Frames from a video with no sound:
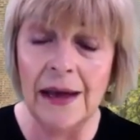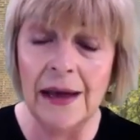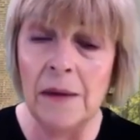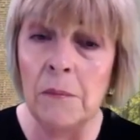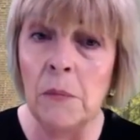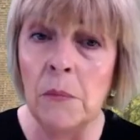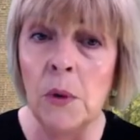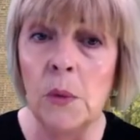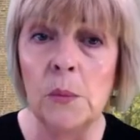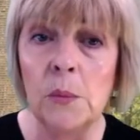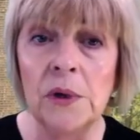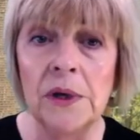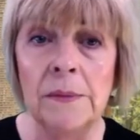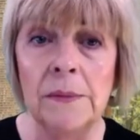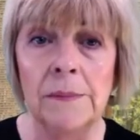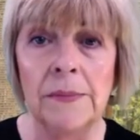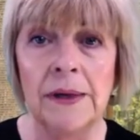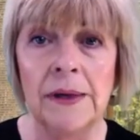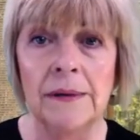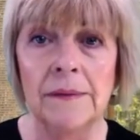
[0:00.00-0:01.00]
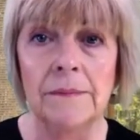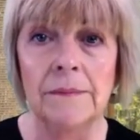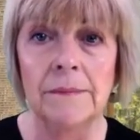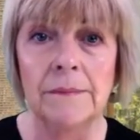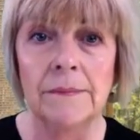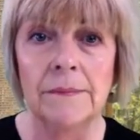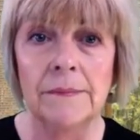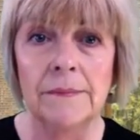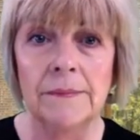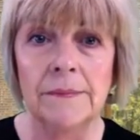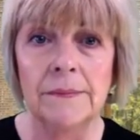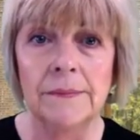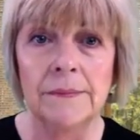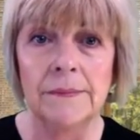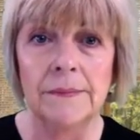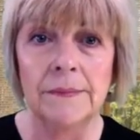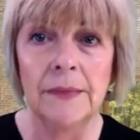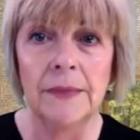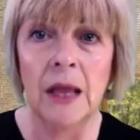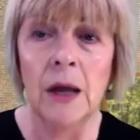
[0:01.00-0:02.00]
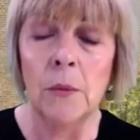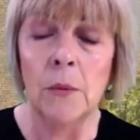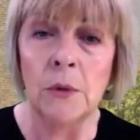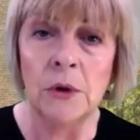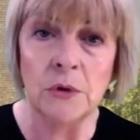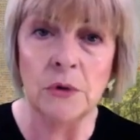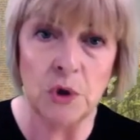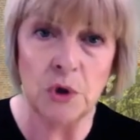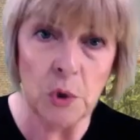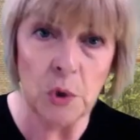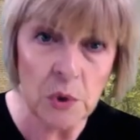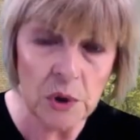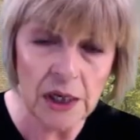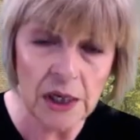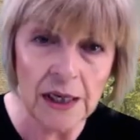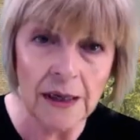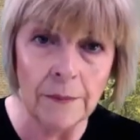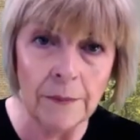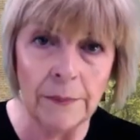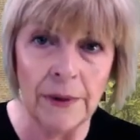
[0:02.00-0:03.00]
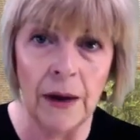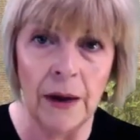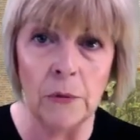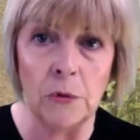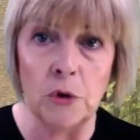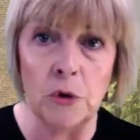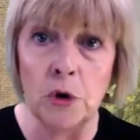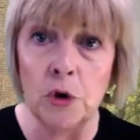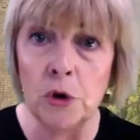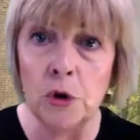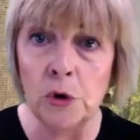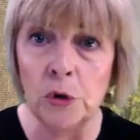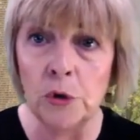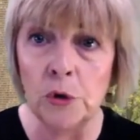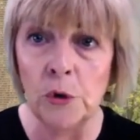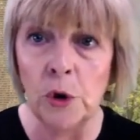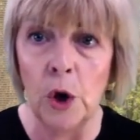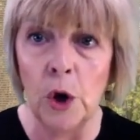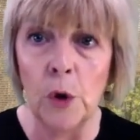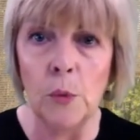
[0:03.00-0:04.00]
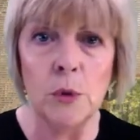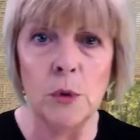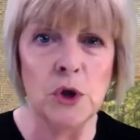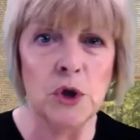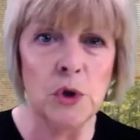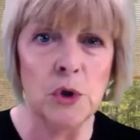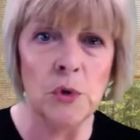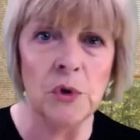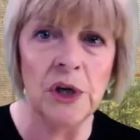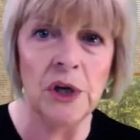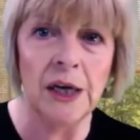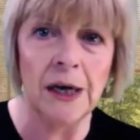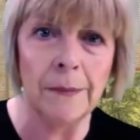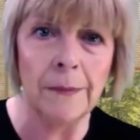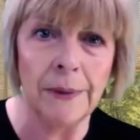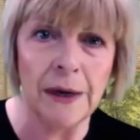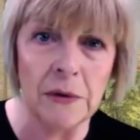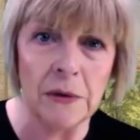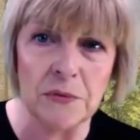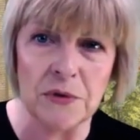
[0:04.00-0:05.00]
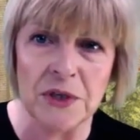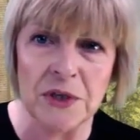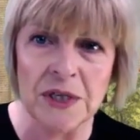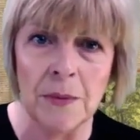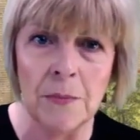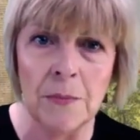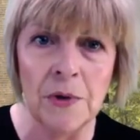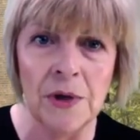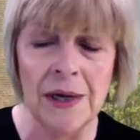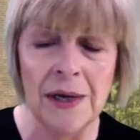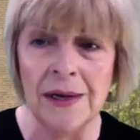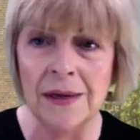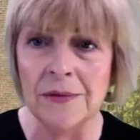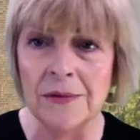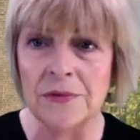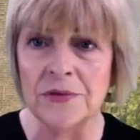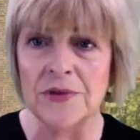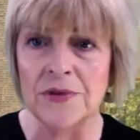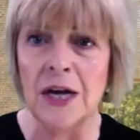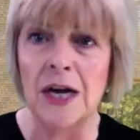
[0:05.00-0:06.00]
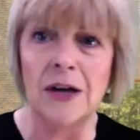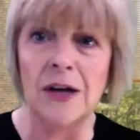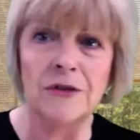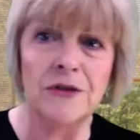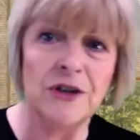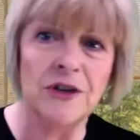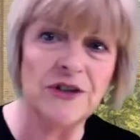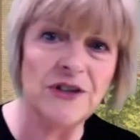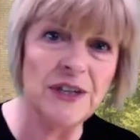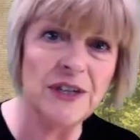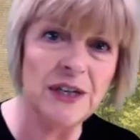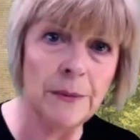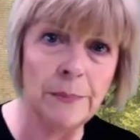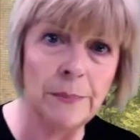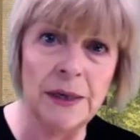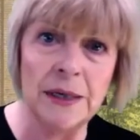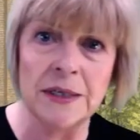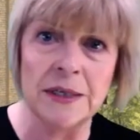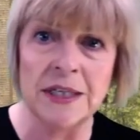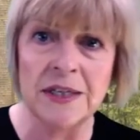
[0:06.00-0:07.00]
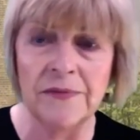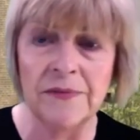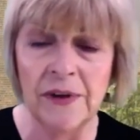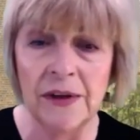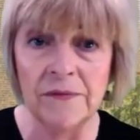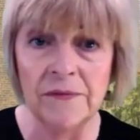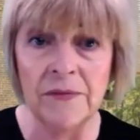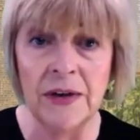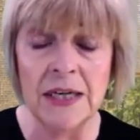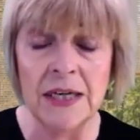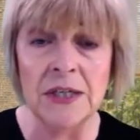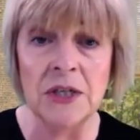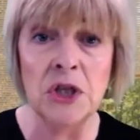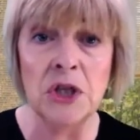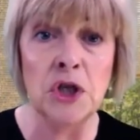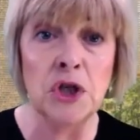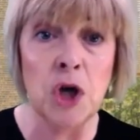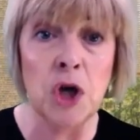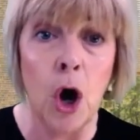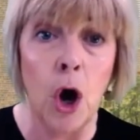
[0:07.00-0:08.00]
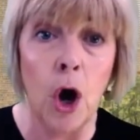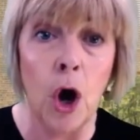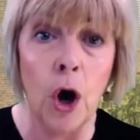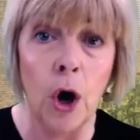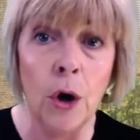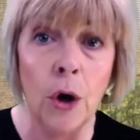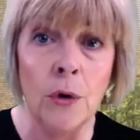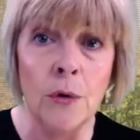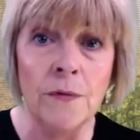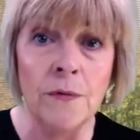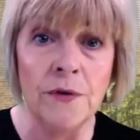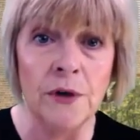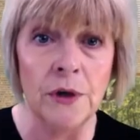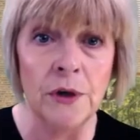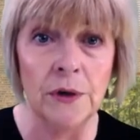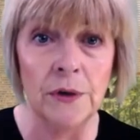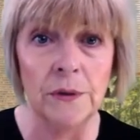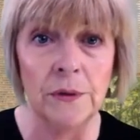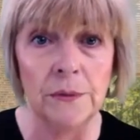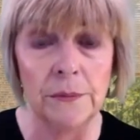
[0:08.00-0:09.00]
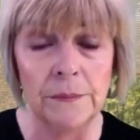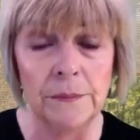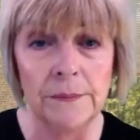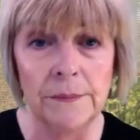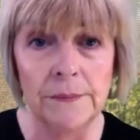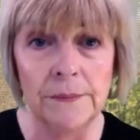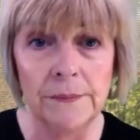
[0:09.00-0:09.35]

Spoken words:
Then what would it mean? We're not talking about you. We're talking about someone else that's in a place of advantage over you.